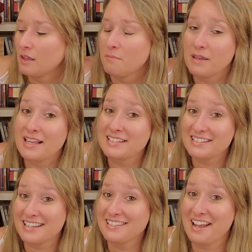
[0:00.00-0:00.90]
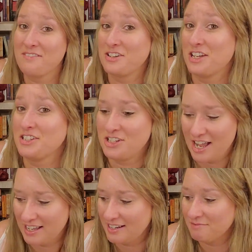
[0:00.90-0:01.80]
because it doesn't have the dust
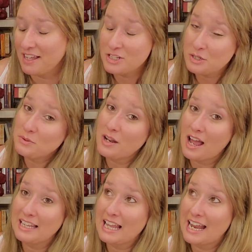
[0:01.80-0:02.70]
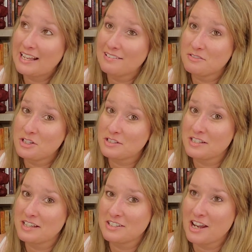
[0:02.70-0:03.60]
jacket. Dune, I like just the
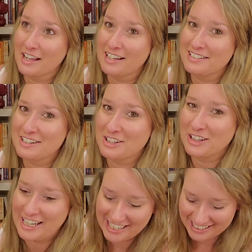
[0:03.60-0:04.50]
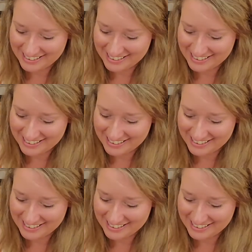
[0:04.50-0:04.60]
dust jacket essentially.